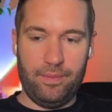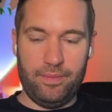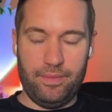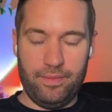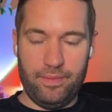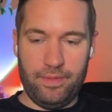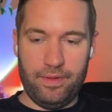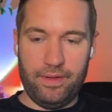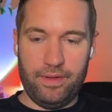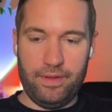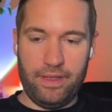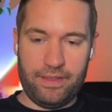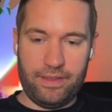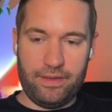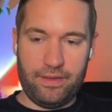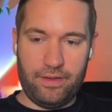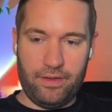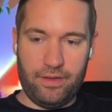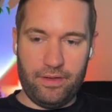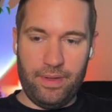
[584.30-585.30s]
Let's
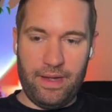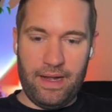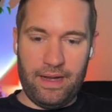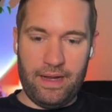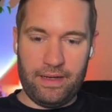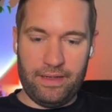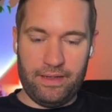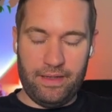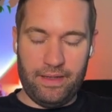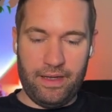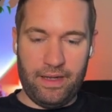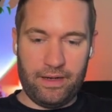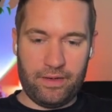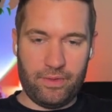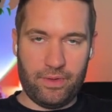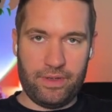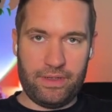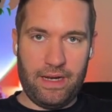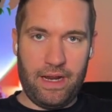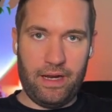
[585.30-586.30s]
go back into the actual
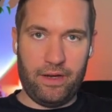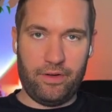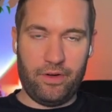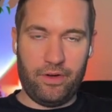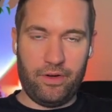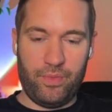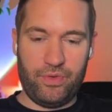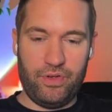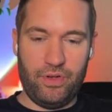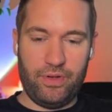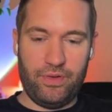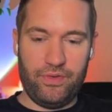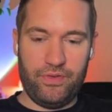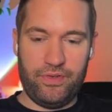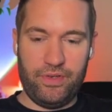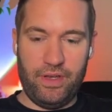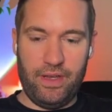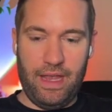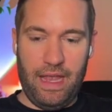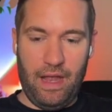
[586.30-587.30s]
diagram so you can
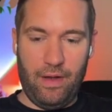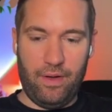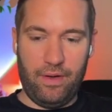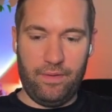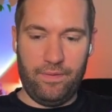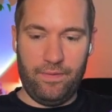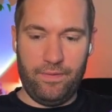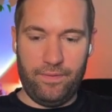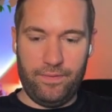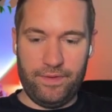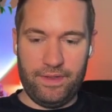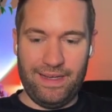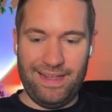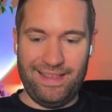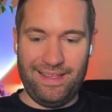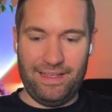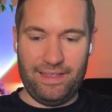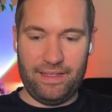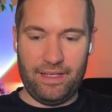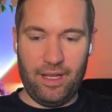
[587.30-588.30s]
see how I've set
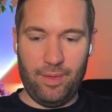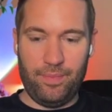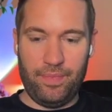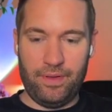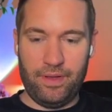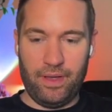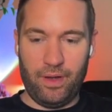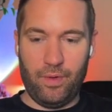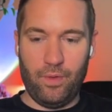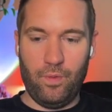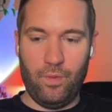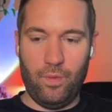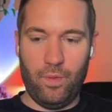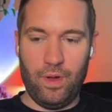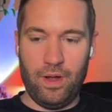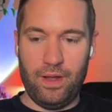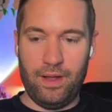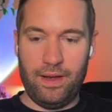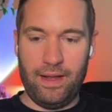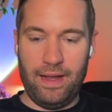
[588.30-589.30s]
this up and like
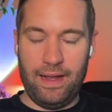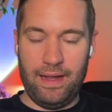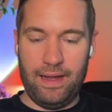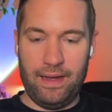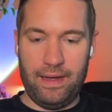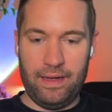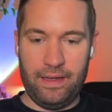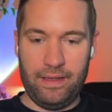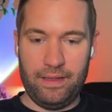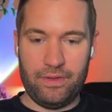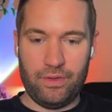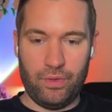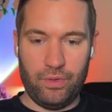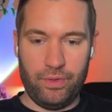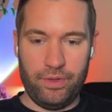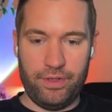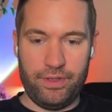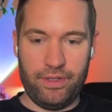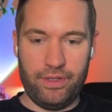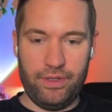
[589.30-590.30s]
what I told
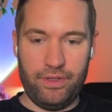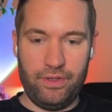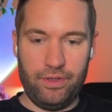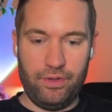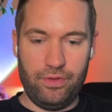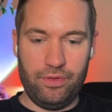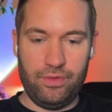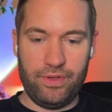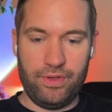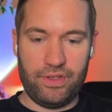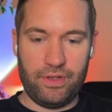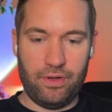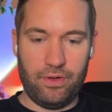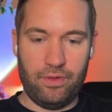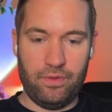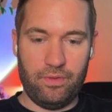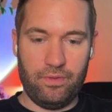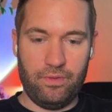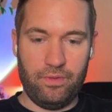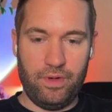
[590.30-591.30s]
it to do.
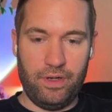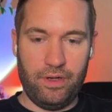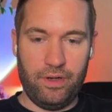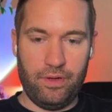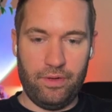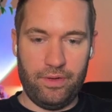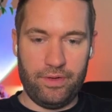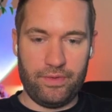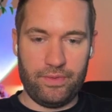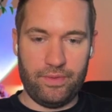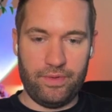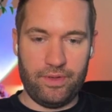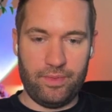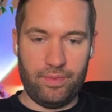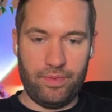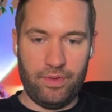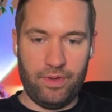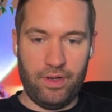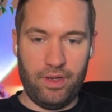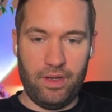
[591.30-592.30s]
So we know this one's
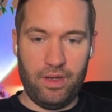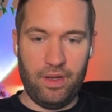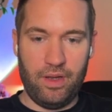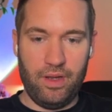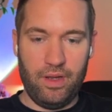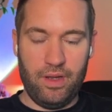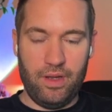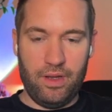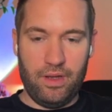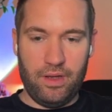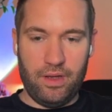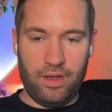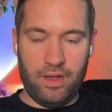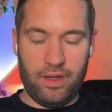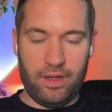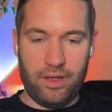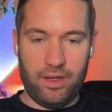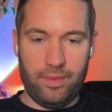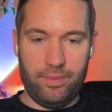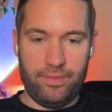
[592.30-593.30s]
pretty
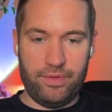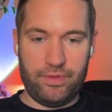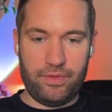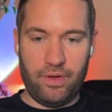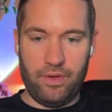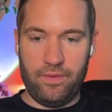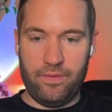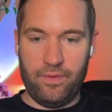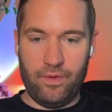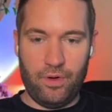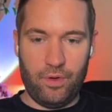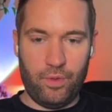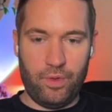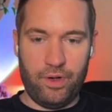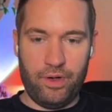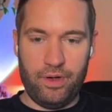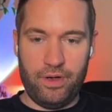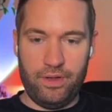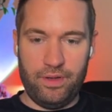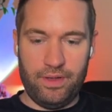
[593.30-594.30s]

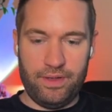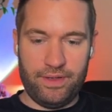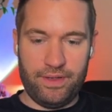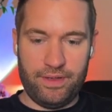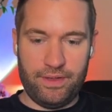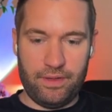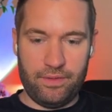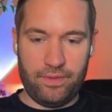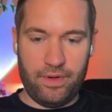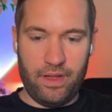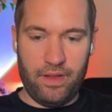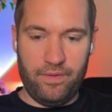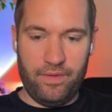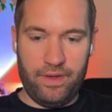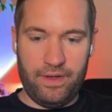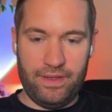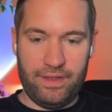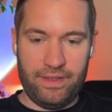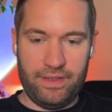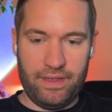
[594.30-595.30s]
straightforward. This is the relevant
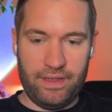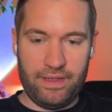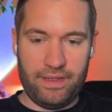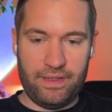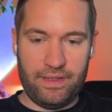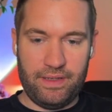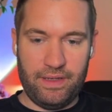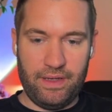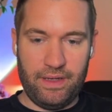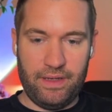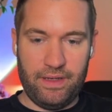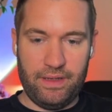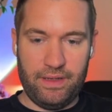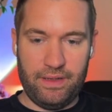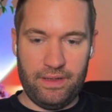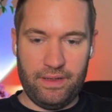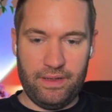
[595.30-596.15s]
assistant.